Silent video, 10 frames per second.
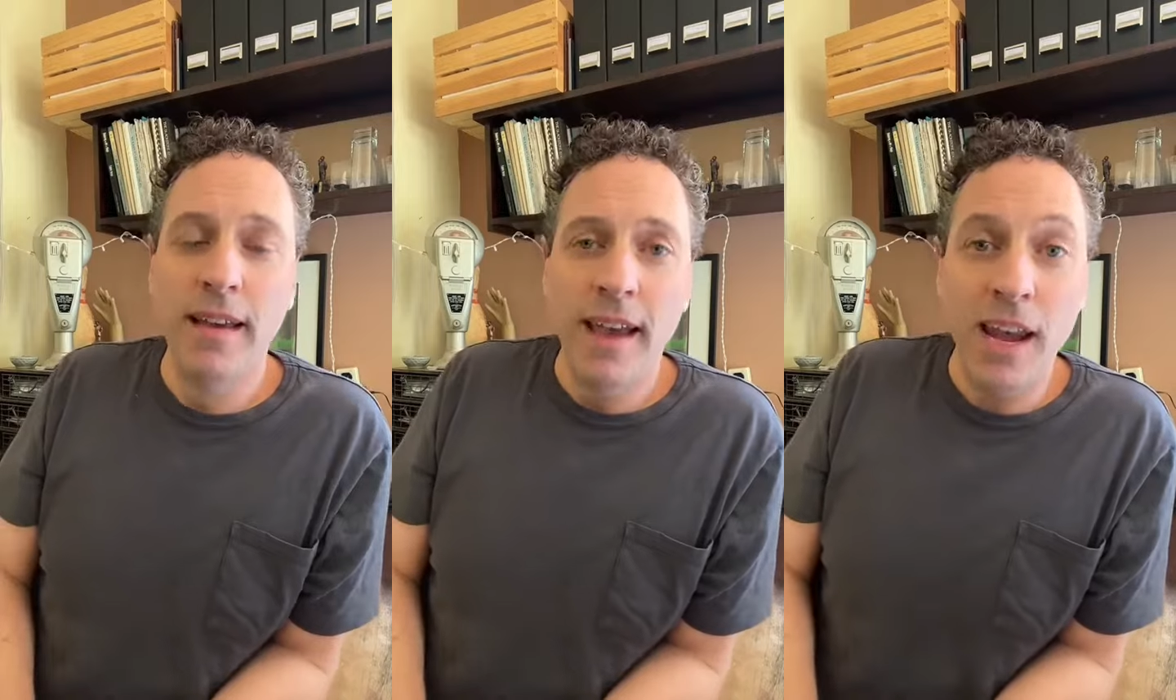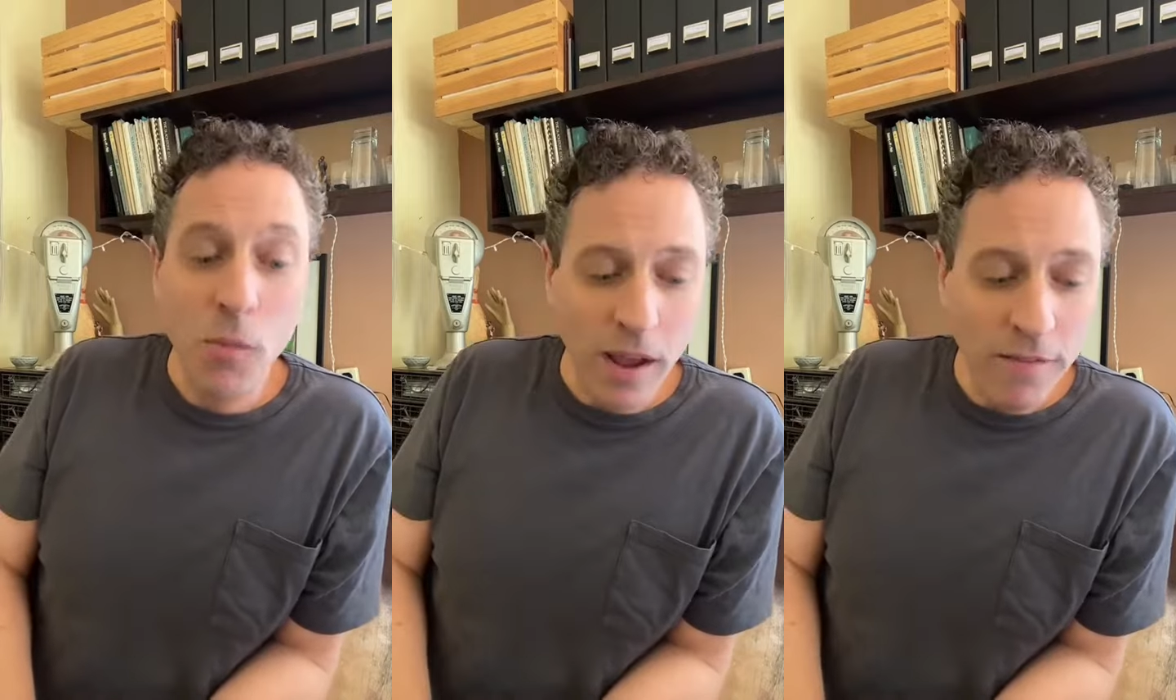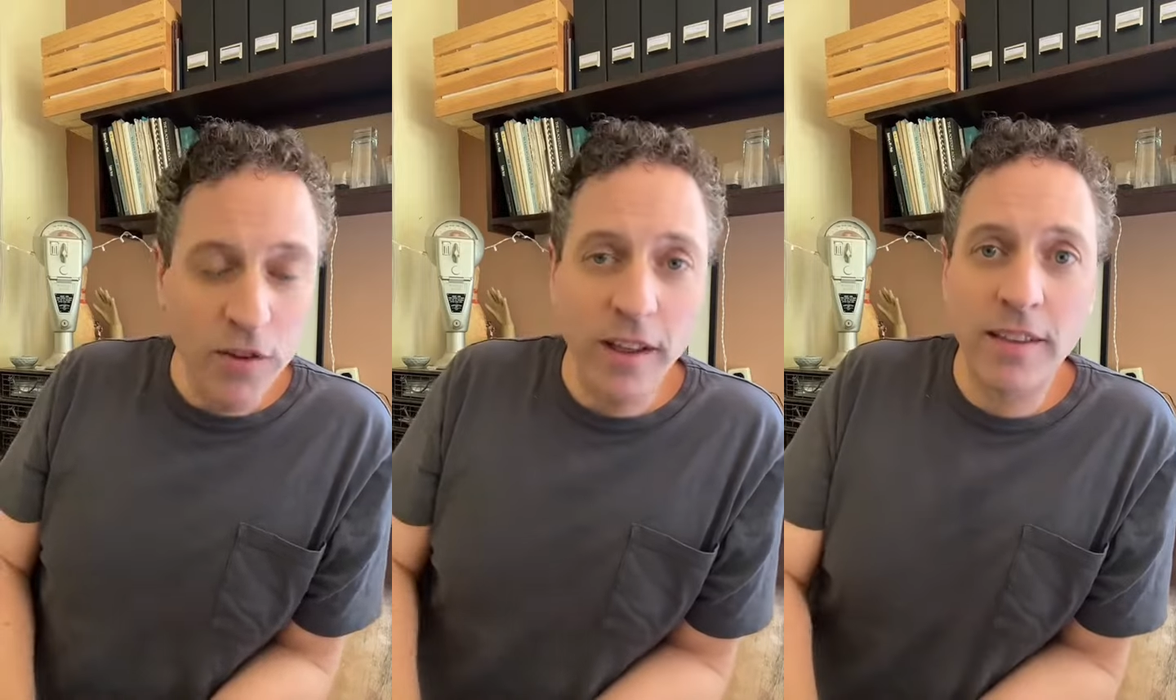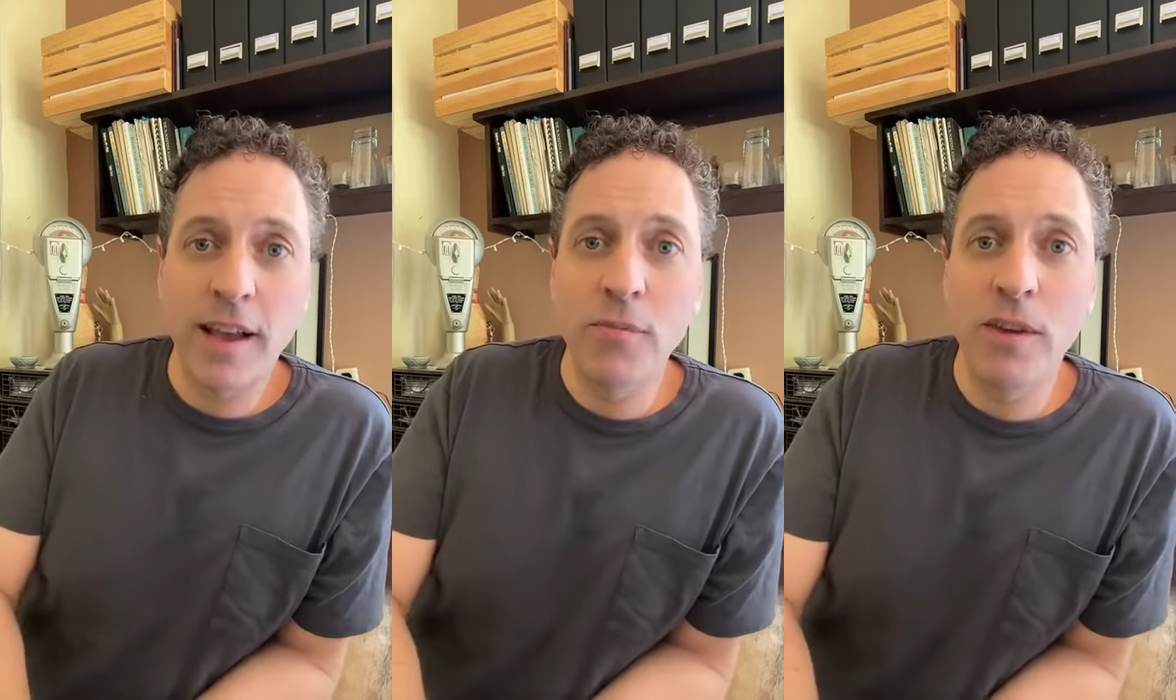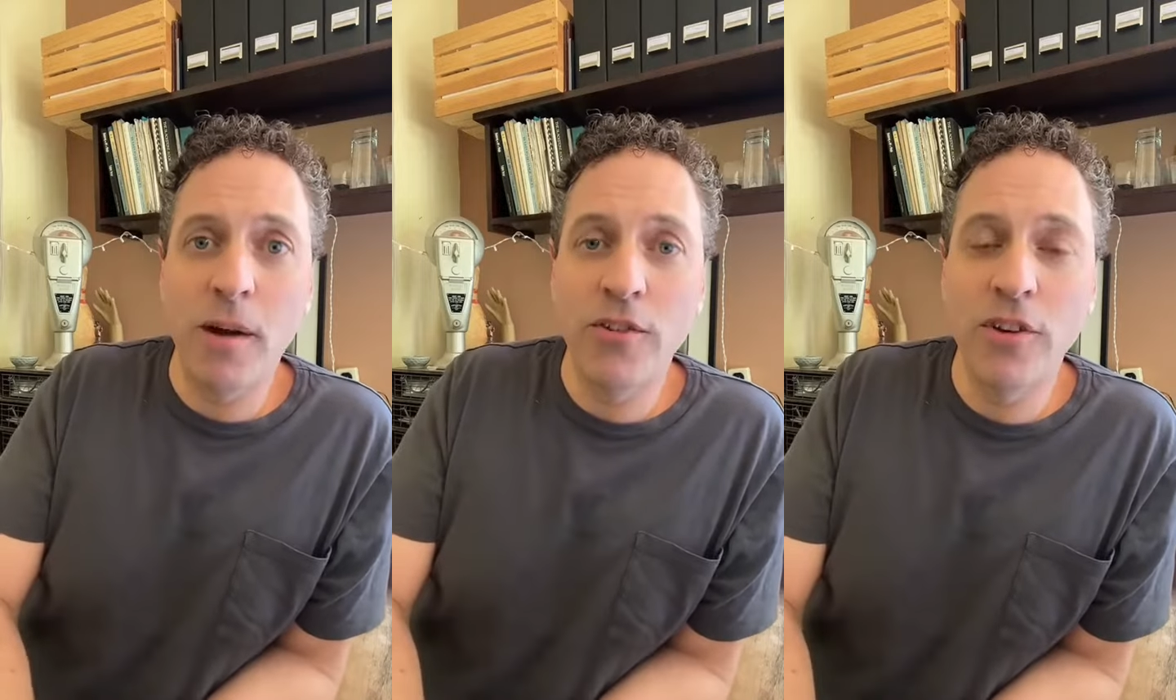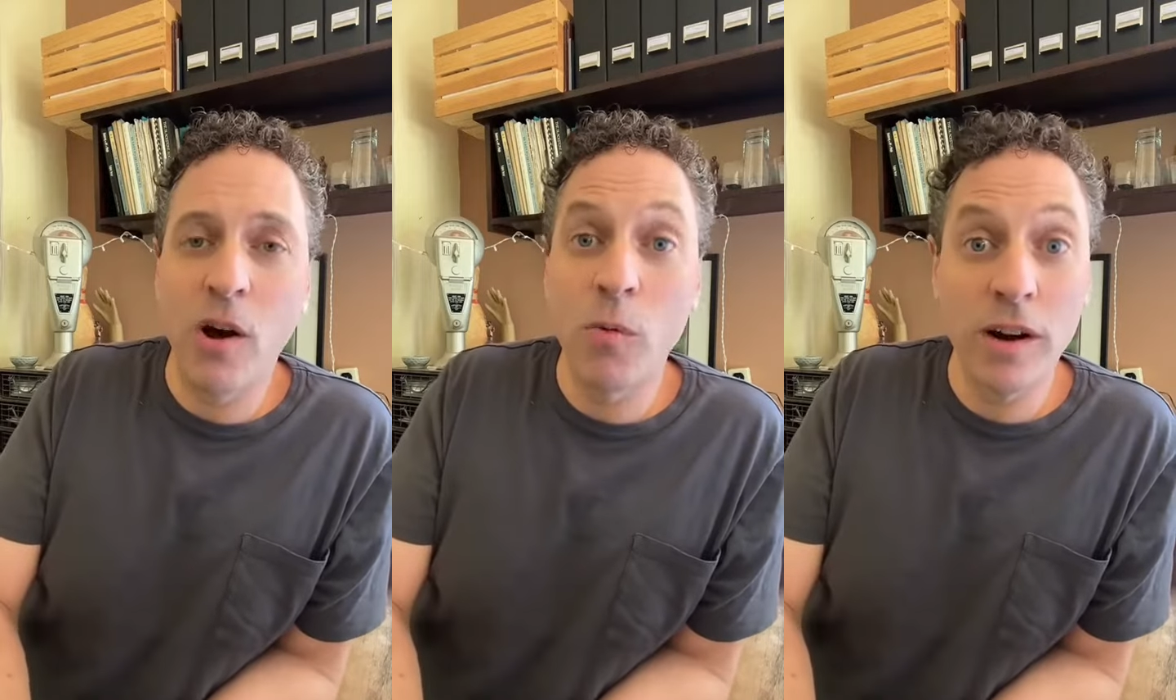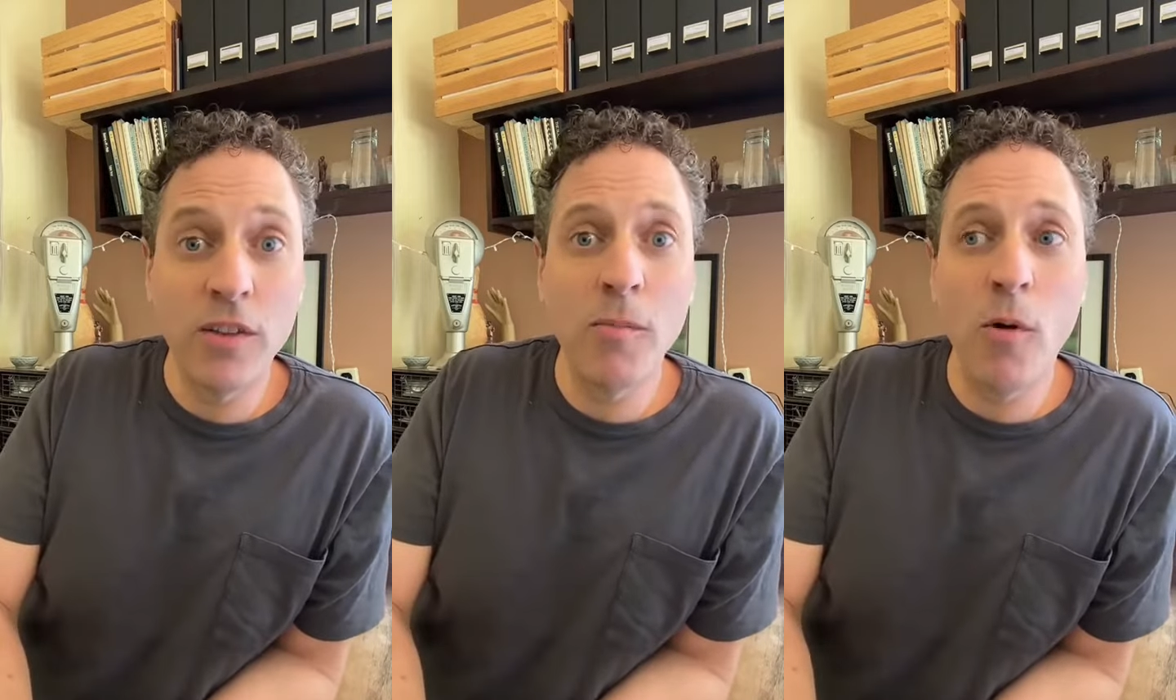anyway if you'd like to come see my show we're
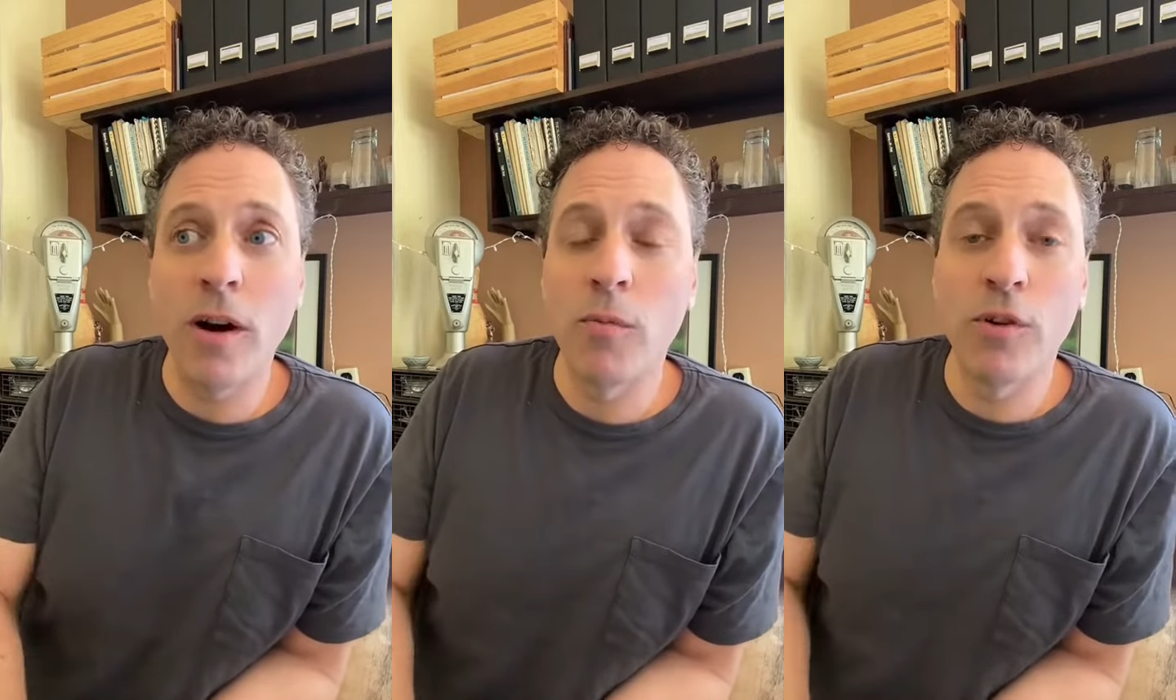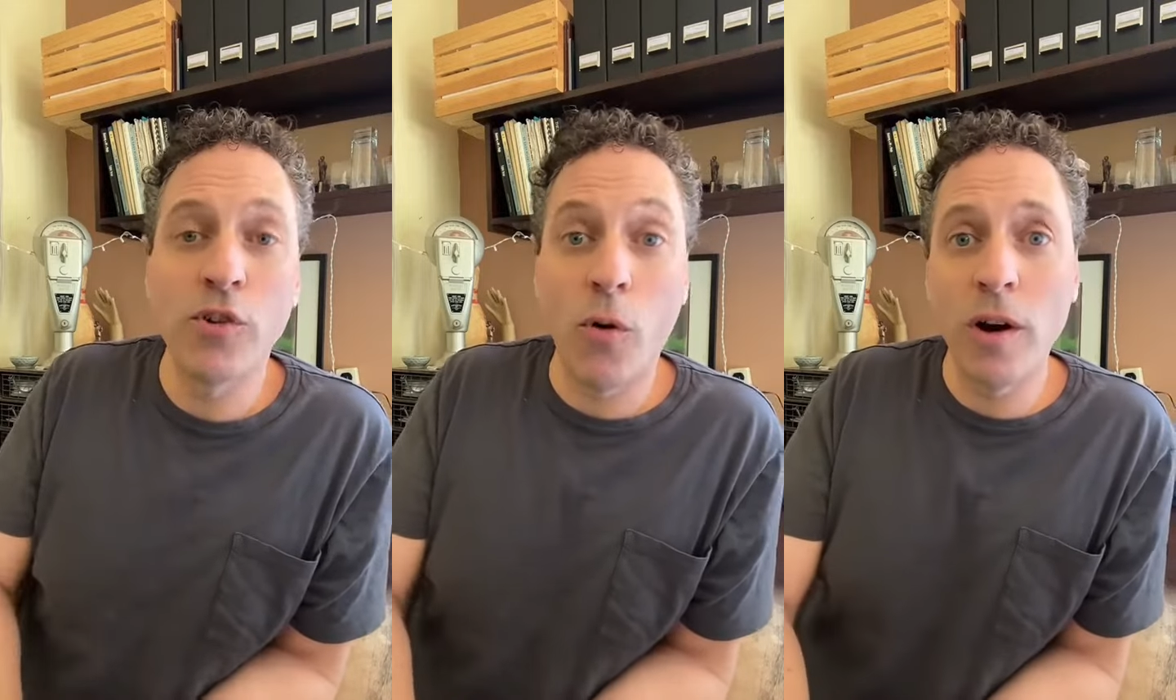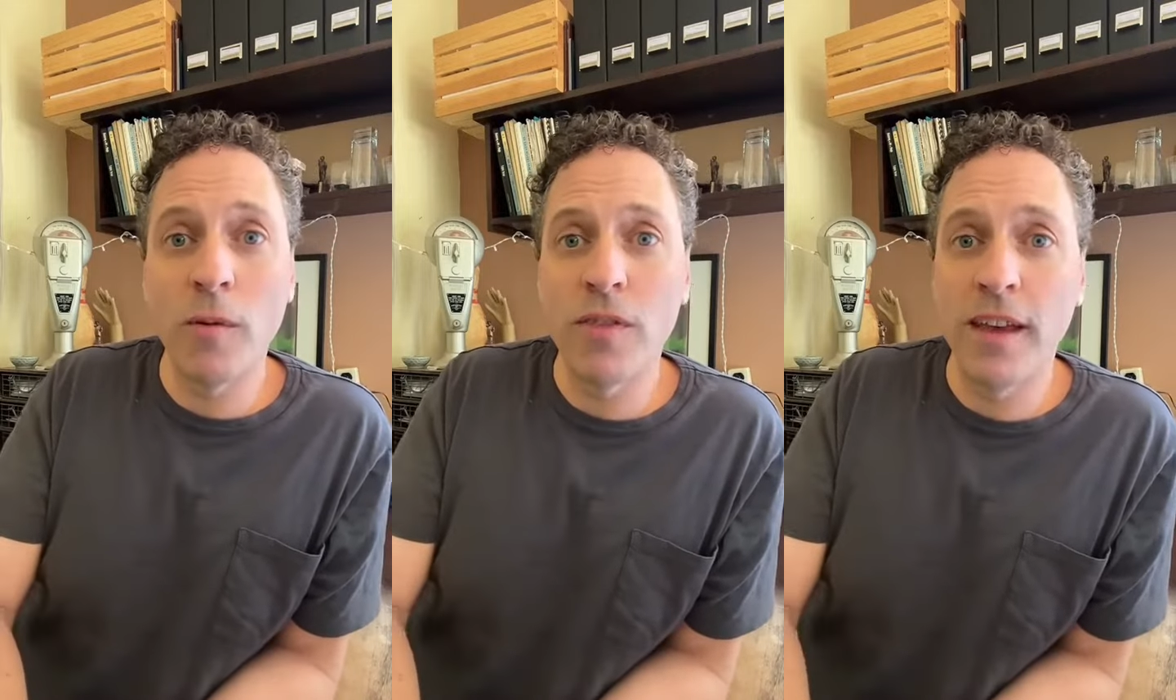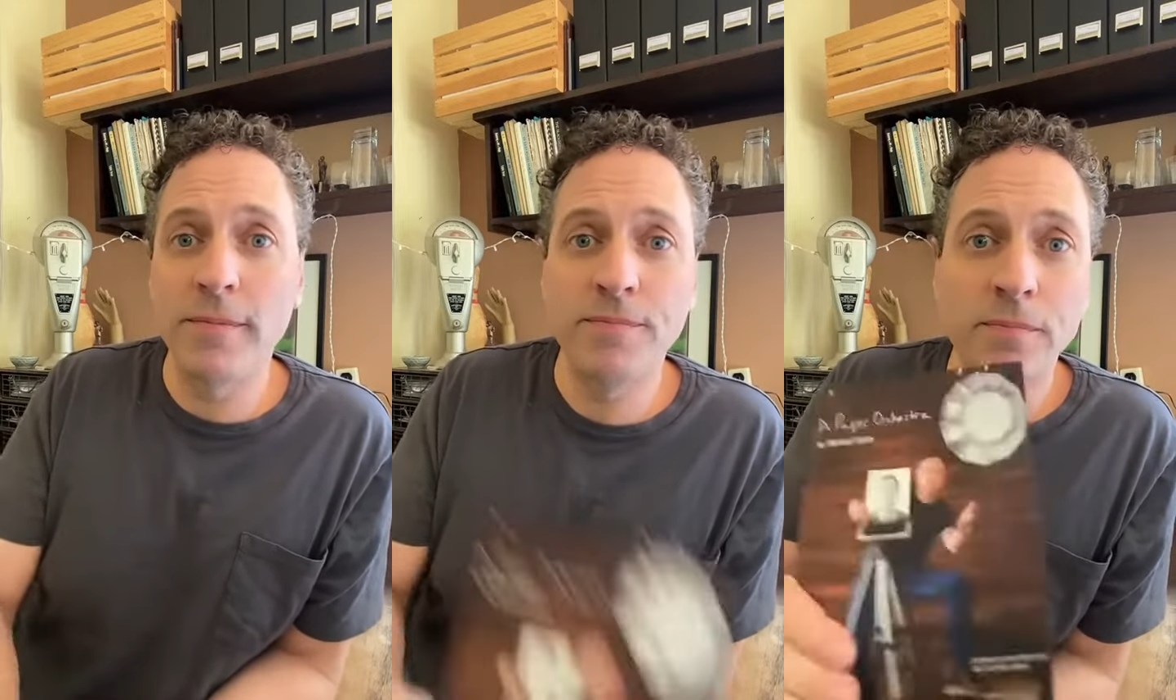going to do more we're touring with it